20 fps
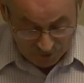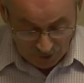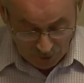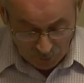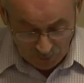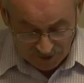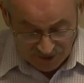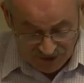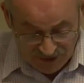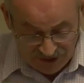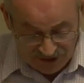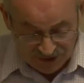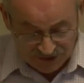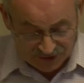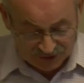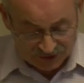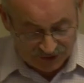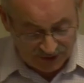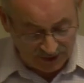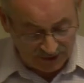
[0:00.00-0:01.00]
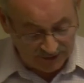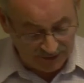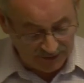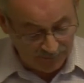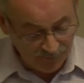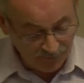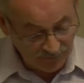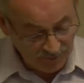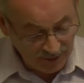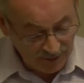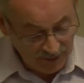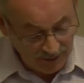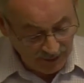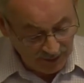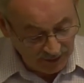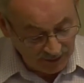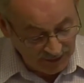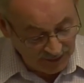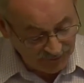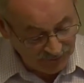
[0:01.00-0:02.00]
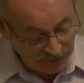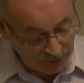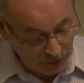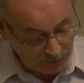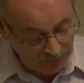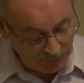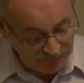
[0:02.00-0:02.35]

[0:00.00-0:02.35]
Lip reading: When Jesus had lifted up